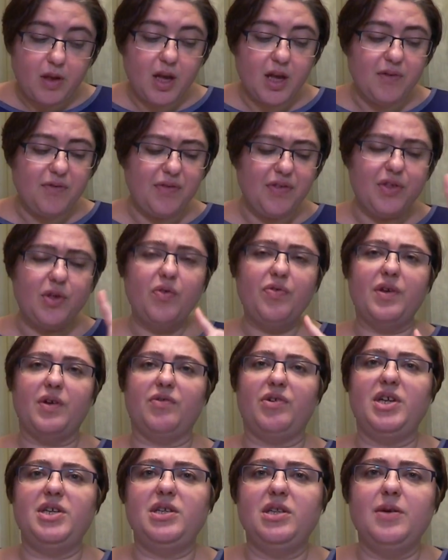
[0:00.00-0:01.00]
Even though the
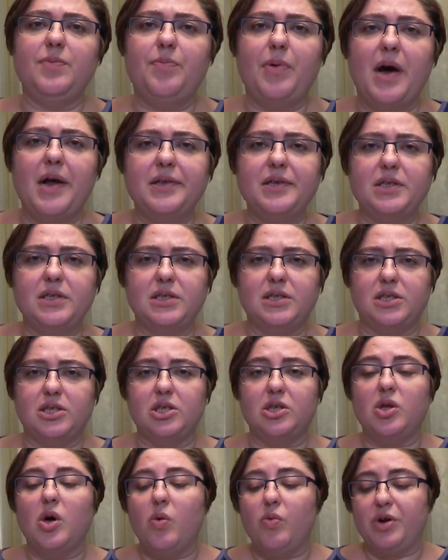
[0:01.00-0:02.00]
reading part is
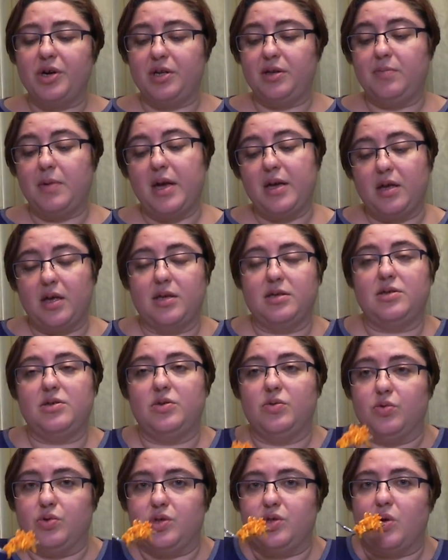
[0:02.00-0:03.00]
slower in my case
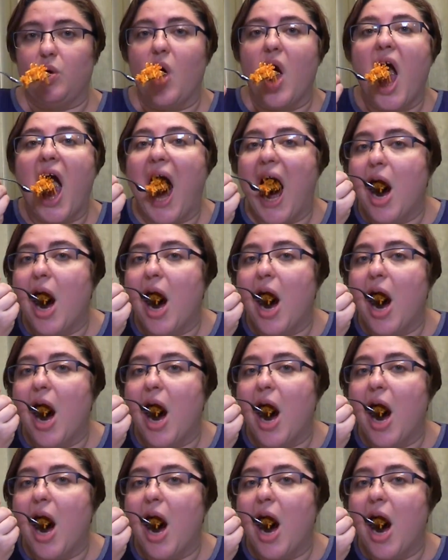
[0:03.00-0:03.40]
too, so